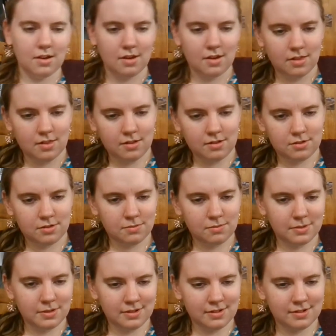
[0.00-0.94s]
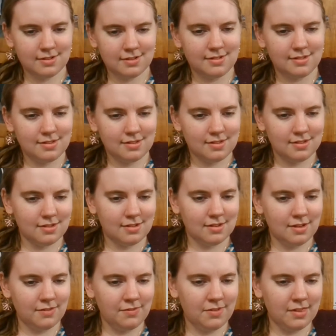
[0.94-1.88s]
The Two Birds.
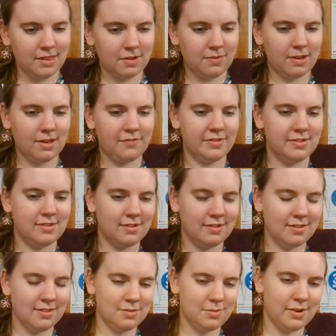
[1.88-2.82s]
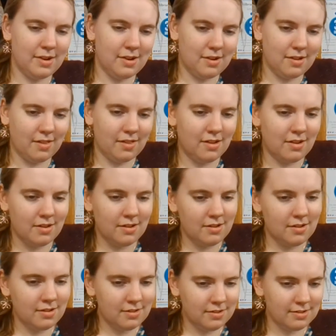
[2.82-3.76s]
I feel like we haven't sung this one in a
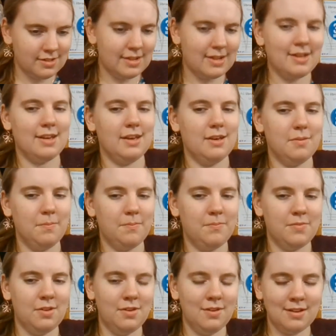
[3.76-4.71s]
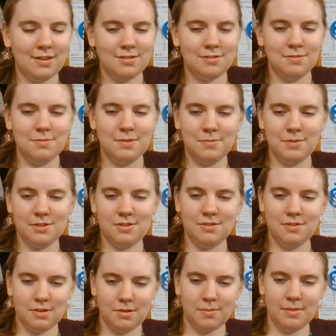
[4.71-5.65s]
long time. Do you guys remember Two
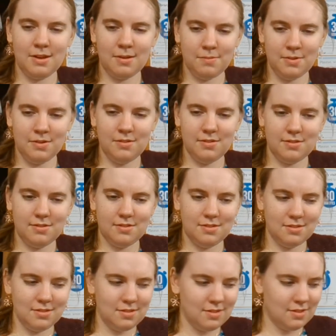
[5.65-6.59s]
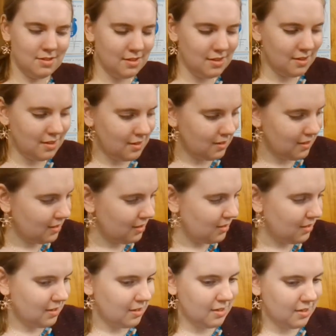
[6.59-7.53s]
Little Blackbirds?
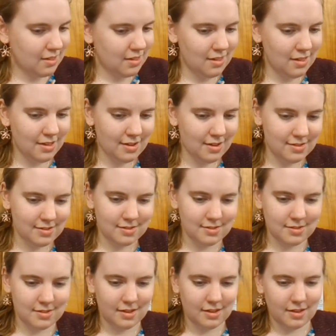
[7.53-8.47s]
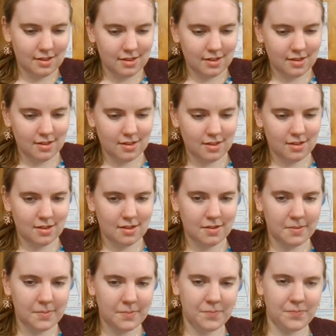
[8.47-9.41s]
Let's see.
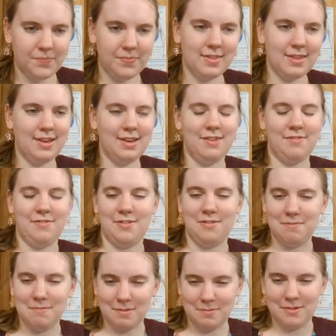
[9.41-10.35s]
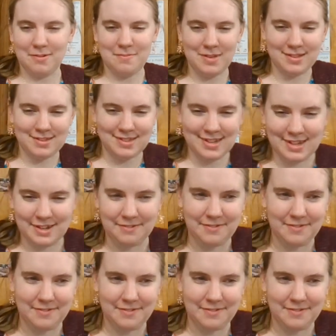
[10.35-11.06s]
I have to remember it myself.